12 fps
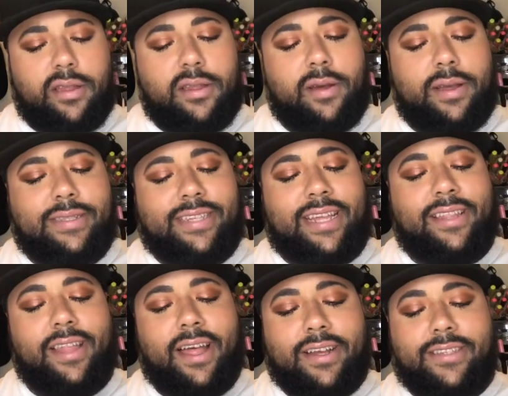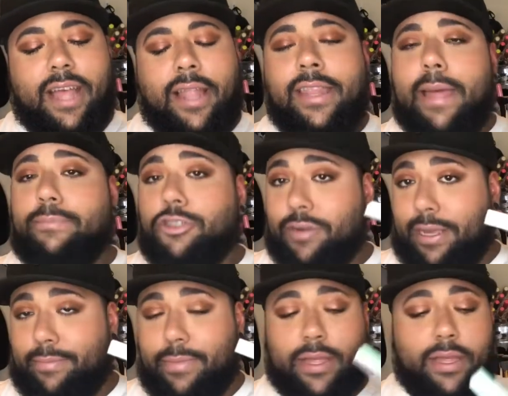No, it's a luxe lip
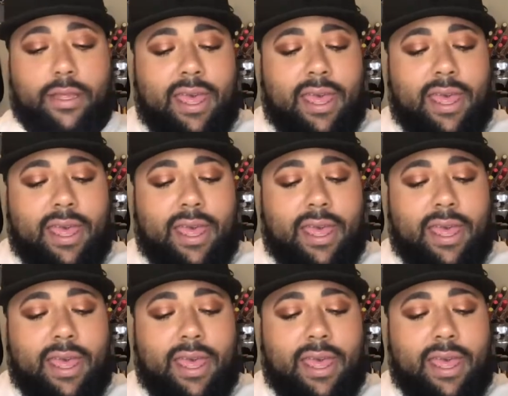treatment.